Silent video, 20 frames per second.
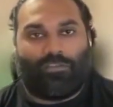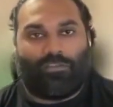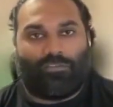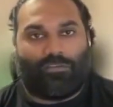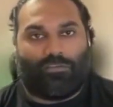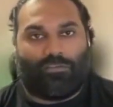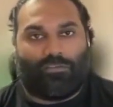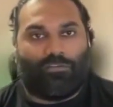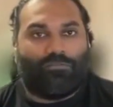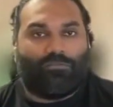
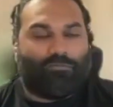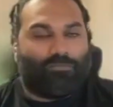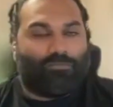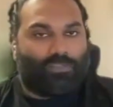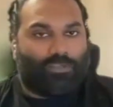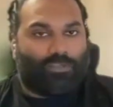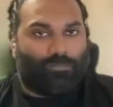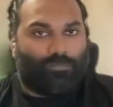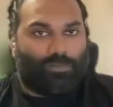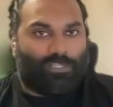the
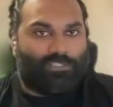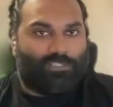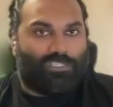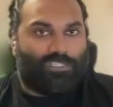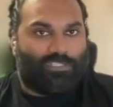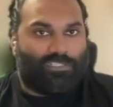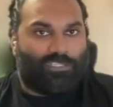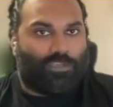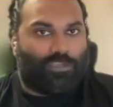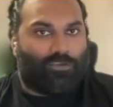ability
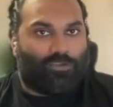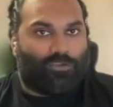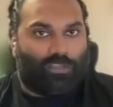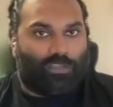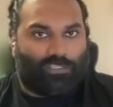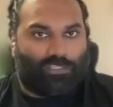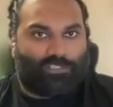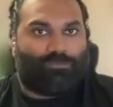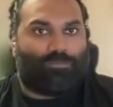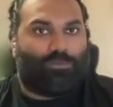to go and
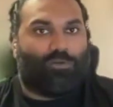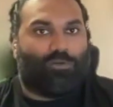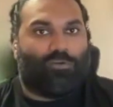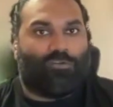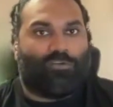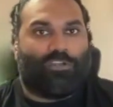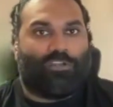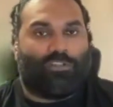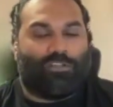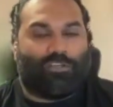
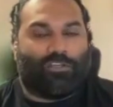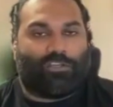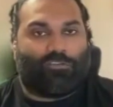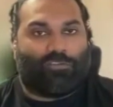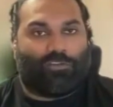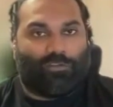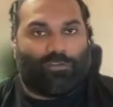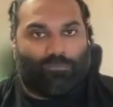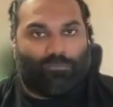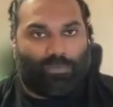explore and look
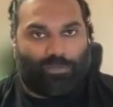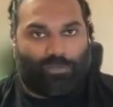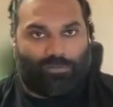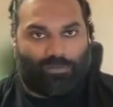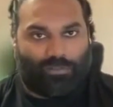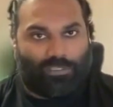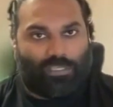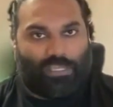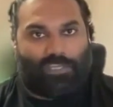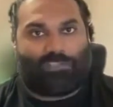and build
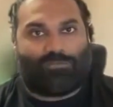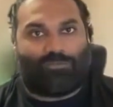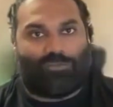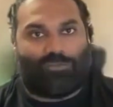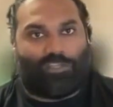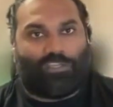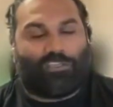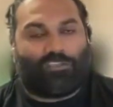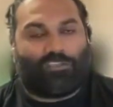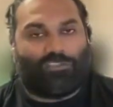a
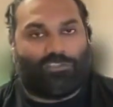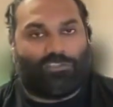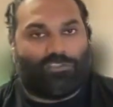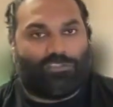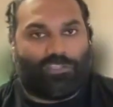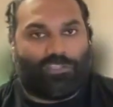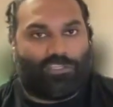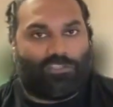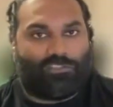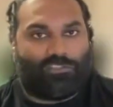dashboard, because
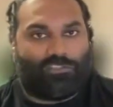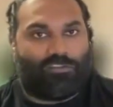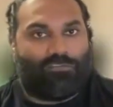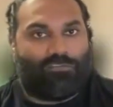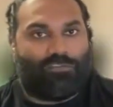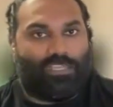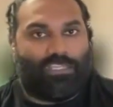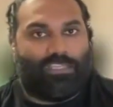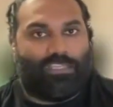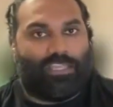they just don't
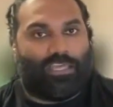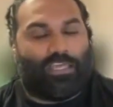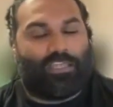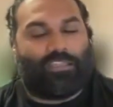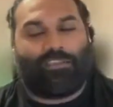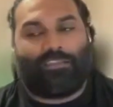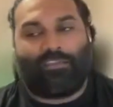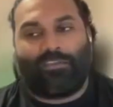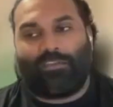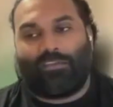need that.
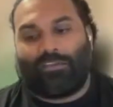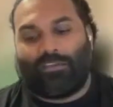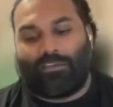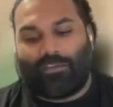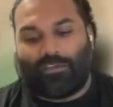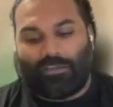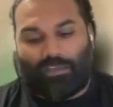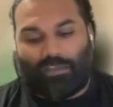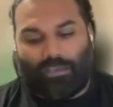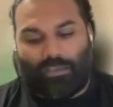
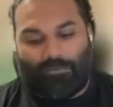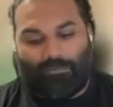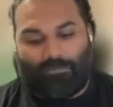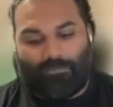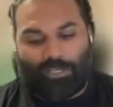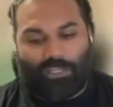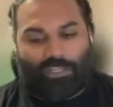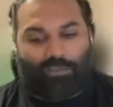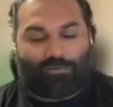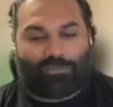
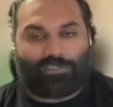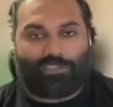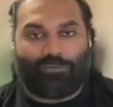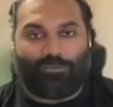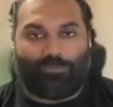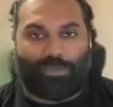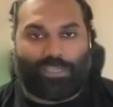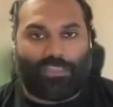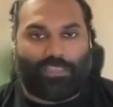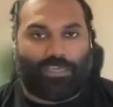But it will still
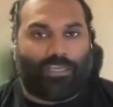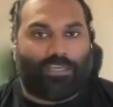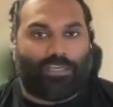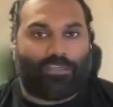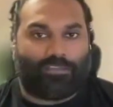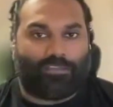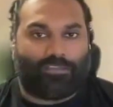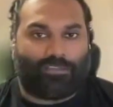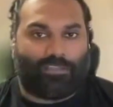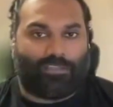be there.
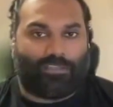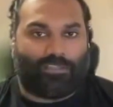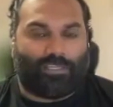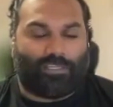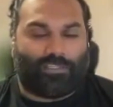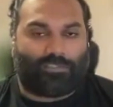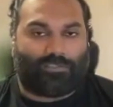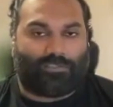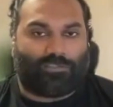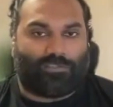
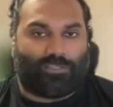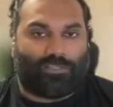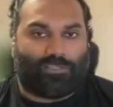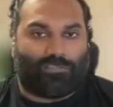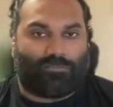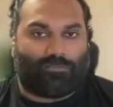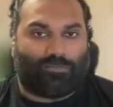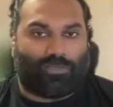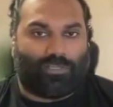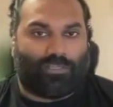That's
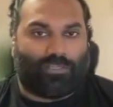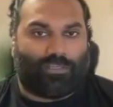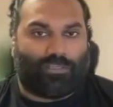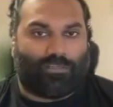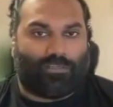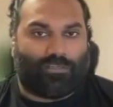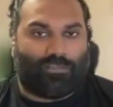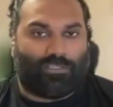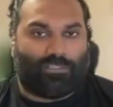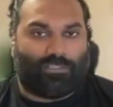the way
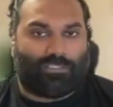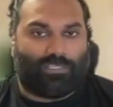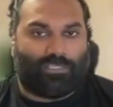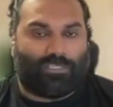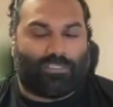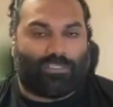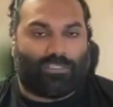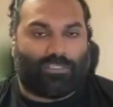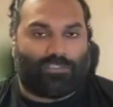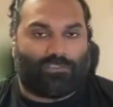I see
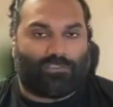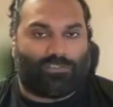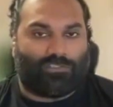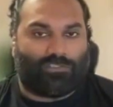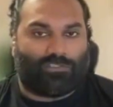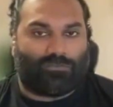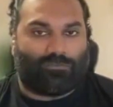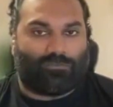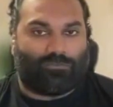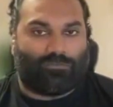it. It's
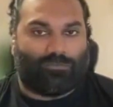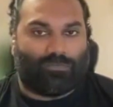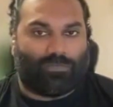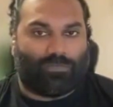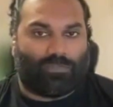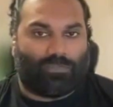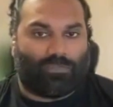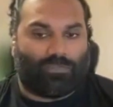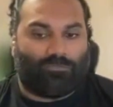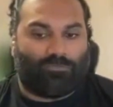just
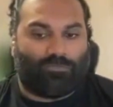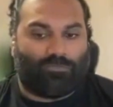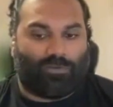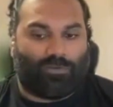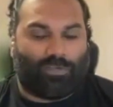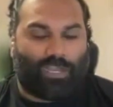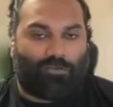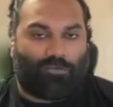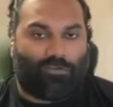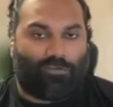for a
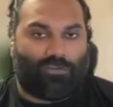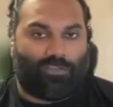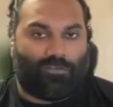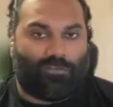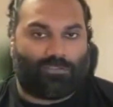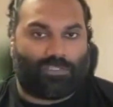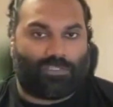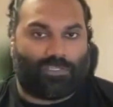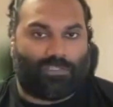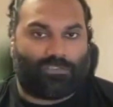narrower
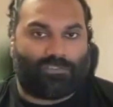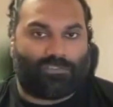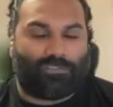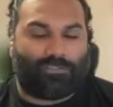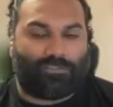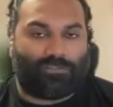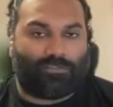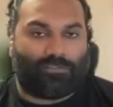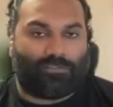use case.